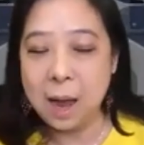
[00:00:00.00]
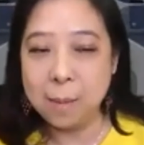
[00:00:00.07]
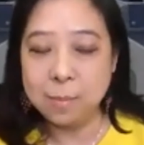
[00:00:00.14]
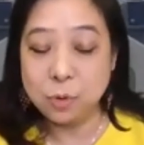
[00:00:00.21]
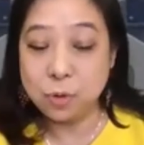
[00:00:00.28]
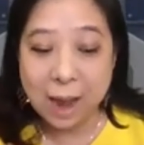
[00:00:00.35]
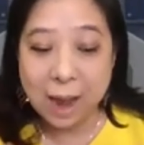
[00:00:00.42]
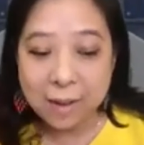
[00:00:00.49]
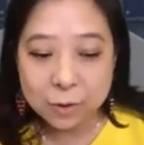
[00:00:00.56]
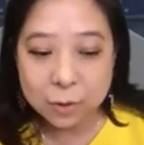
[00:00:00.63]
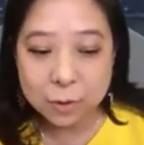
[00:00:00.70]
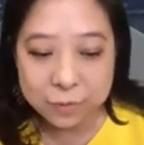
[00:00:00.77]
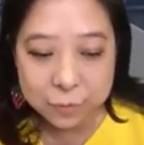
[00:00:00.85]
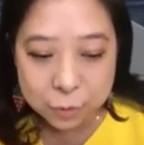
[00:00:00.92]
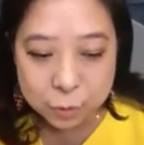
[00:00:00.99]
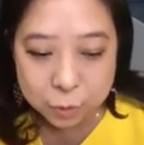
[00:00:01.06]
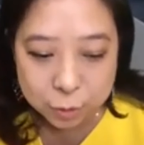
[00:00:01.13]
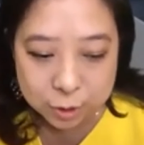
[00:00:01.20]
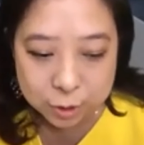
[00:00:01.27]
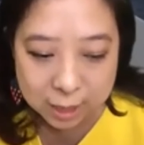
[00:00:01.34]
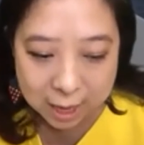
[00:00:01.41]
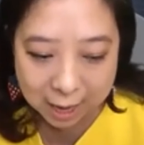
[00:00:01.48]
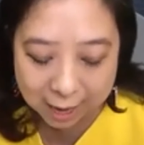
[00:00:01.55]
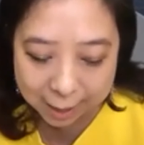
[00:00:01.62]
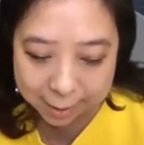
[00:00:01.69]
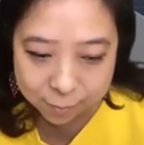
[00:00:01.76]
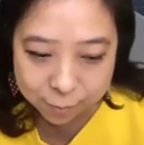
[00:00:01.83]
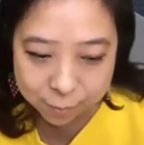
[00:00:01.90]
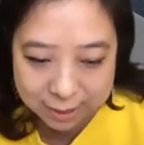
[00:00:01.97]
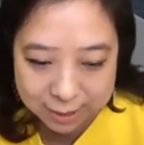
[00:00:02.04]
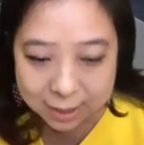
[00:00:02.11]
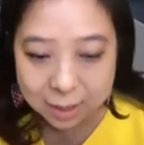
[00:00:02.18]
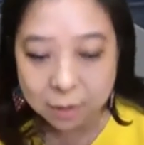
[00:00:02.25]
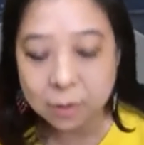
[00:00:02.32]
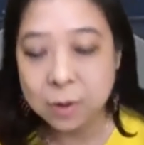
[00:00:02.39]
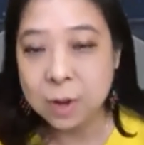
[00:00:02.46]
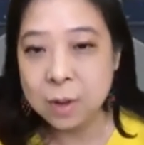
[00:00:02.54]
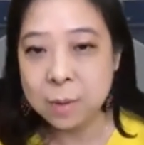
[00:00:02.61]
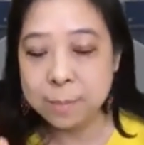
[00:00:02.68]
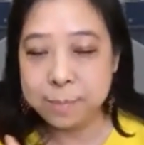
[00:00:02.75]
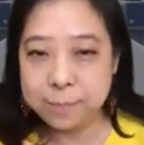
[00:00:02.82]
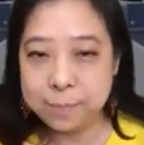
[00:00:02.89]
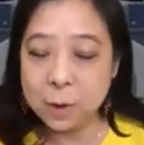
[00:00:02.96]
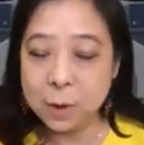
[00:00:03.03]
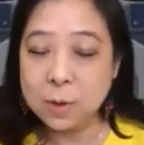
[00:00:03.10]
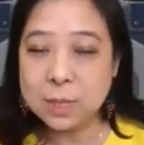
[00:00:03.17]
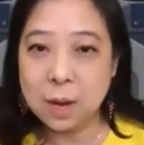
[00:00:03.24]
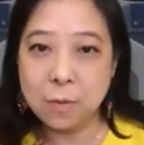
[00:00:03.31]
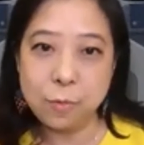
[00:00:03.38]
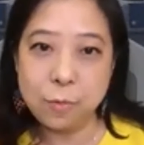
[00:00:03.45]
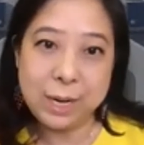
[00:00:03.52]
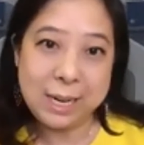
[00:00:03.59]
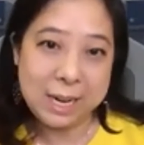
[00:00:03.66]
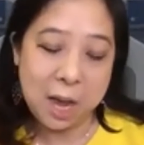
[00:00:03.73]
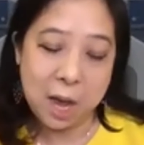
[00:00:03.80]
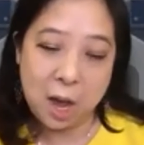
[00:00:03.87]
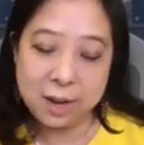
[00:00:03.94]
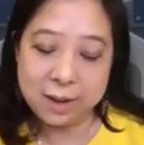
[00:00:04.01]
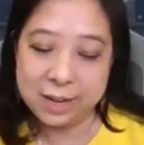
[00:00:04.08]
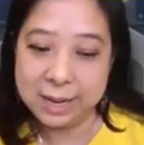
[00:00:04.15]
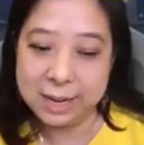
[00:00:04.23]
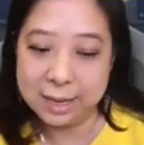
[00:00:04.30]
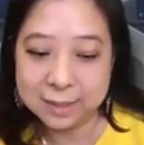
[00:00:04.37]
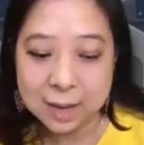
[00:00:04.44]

Travel, food, and retail, those are really hard hit.